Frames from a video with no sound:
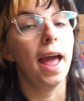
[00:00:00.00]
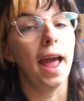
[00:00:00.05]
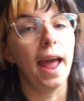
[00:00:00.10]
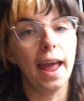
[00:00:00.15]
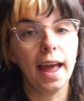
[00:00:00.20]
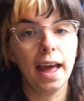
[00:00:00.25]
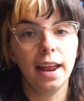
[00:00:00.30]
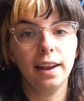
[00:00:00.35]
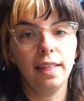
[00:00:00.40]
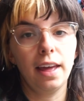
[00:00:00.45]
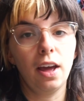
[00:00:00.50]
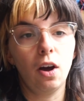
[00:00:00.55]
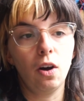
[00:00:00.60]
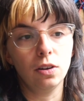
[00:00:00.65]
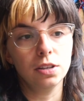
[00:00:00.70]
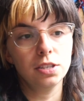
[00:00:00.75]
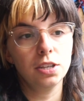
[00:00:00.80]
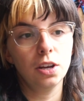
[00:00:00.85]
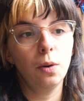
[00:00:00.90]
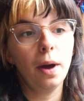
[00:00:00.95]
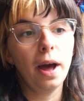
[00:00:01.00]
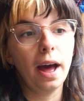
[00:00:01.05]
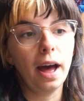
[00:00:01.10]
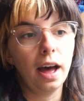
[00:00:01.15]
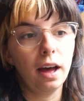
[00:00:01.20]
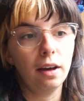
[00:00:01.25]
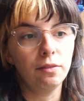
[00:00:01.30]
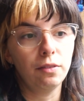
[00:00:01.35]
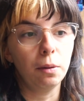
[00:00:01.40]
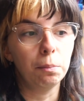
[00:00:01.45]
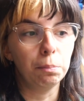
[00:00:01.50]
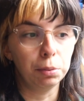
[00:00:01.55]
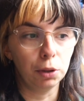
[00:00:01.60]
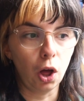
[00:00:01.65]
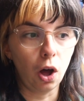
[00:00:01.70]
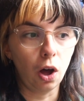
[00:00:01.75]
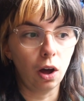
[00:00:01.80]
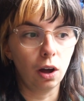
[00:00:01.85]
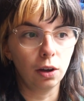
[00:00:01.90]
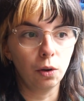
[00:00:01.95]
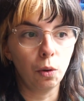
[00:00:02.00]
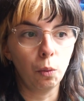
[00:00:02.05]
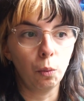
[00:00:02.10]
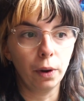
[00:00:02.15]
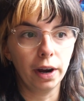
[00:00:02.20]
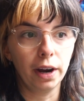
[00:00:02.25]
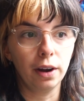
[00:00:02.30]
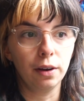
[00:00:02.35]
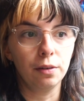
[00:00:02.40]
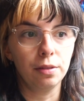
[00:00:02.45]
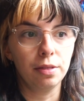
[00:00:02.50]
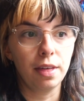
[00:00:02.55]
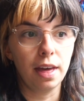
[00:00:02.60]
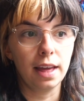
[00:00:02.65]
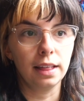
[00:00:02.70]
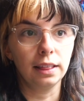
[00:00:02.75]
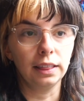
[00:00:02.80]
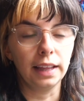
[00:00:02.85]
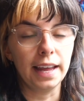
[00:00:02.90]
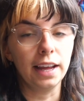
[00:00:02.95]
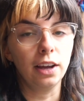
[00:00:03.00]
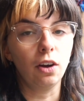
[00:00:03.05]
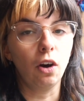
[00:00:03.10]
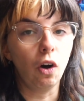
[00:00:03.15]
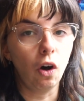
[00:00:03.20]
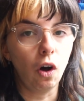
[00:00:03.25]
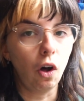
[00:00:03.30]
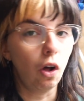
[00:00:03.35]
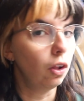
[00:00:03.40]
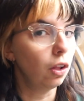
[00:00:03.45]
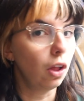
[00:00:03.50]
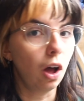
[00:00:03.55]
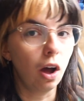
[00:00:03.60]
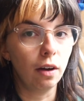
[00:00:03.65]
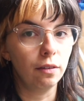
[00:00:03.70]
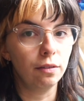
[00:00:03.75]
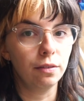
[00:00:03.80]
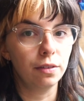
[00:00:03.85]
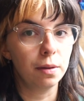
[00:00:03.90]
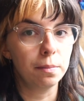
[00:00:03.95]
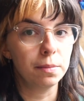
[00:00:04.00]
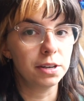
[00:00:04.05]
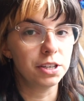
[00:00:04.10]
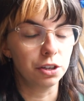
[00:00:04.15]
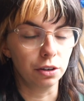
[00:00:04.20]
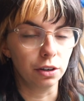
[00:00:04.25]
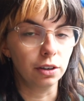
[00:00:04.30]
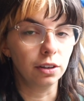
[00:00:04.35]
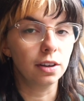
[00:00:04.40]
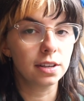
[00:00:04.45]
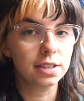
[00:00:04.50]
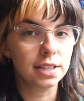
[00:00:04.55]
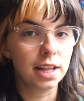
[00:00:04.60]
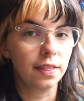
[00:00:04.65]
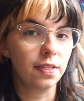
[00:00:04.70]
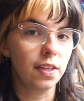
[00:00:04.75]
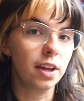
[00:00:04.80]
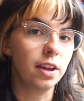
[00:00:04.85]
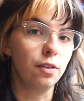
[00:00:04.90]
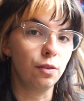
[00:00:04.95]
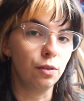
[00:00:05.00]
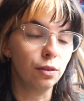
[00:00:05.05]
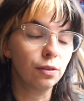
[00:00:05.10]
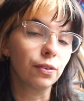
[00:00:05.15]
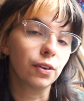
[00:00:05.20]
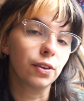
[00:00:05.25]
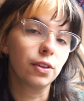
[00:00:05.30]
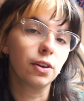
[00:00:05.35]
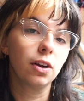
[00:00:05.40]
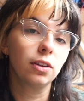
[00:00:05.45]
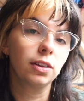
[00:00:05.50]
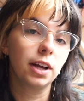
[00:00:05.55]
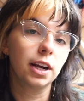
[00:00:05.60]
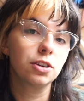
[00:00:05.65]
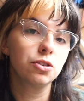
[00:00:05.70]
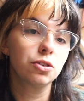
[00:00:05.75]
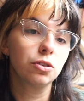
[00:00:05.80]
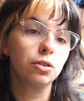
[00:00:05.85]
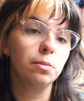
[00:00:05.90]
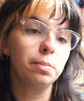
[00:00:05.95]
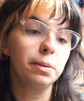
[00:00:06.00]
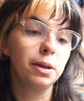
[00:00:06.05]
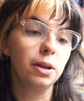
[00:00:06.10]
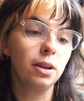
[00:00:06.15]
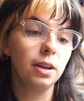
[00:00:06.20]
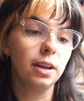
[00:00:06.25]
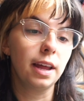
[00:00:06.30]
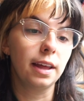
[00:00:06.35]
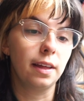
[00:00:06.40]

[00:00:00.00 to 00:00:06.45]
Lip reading: And they also have a blog where they link all of the materials that they use for their electrical build.